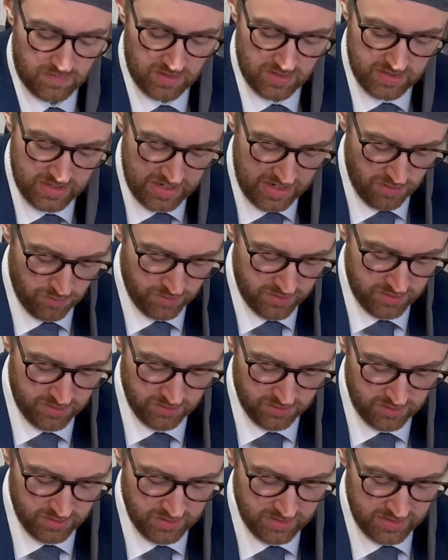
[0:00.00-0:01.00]
Now with
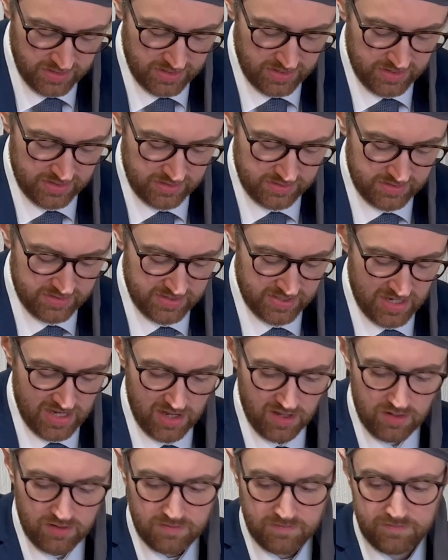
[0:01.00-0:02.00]
your
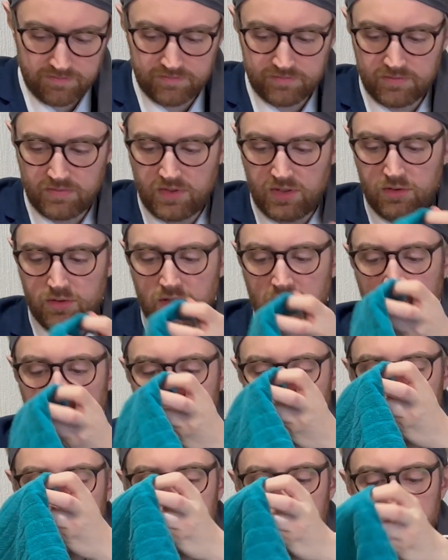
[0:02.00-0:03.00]
towel, you'd
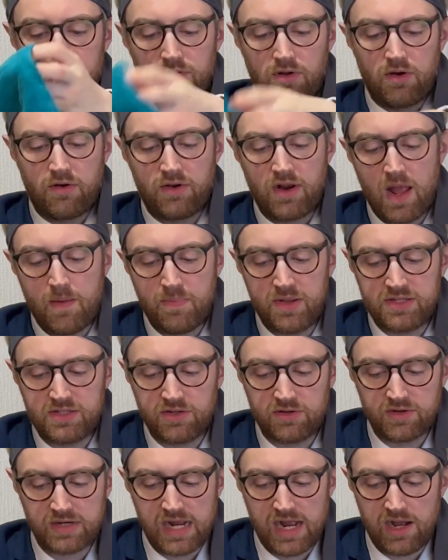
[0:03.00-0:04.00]
like to wrap it
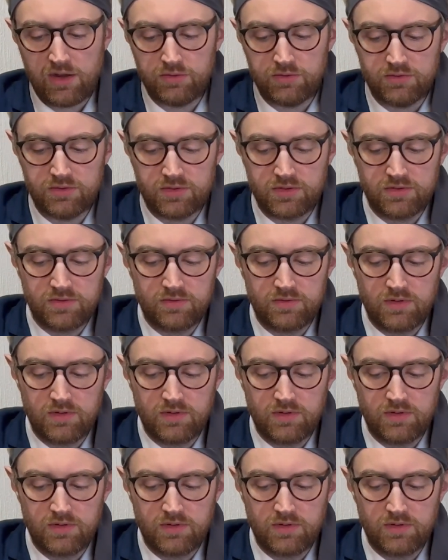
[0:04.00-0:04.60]
around.